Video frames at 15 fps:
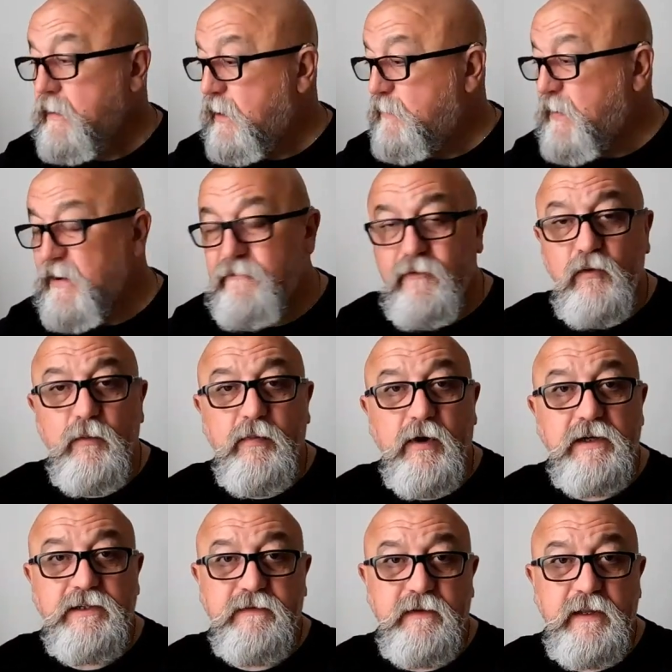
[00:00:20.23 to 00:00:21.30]
I paid full
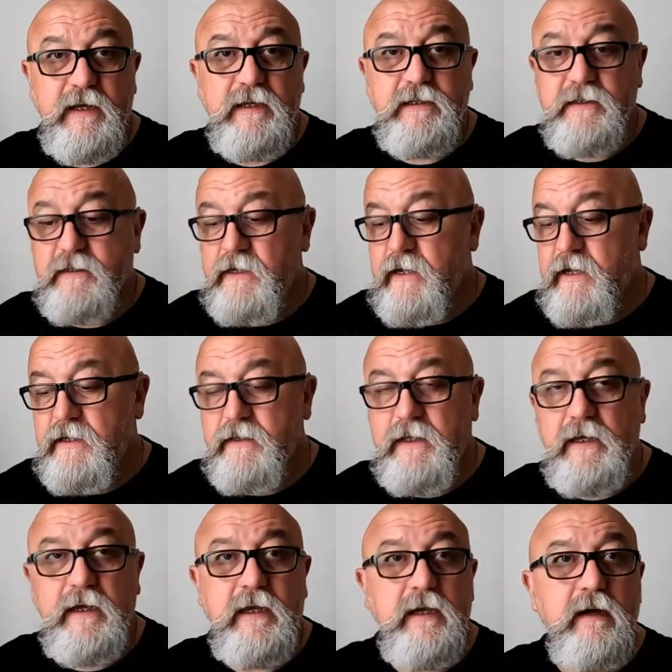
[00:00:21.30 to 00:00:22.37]
price for this at
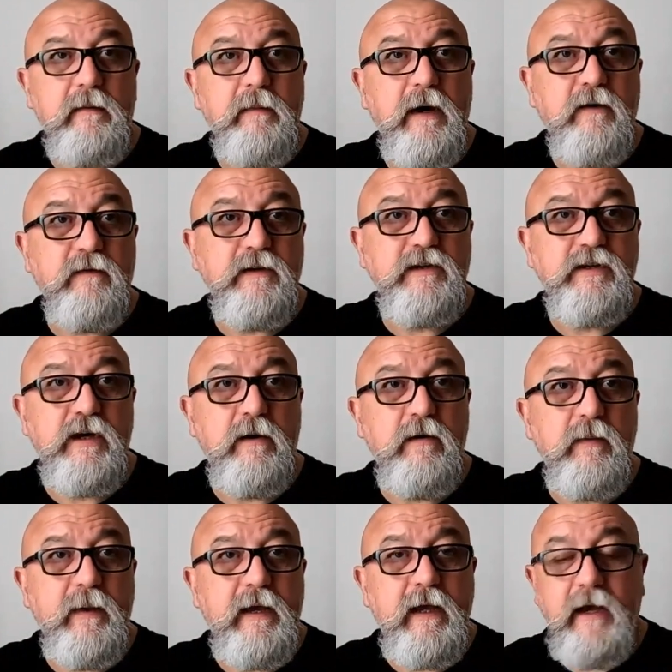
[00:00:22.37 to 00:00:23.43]
the Malvern Show
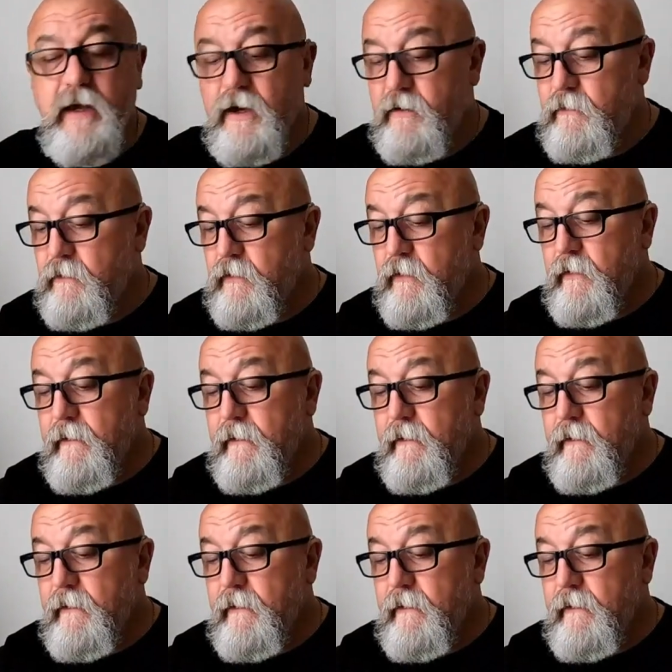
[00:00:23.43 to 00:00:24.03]
a week ago.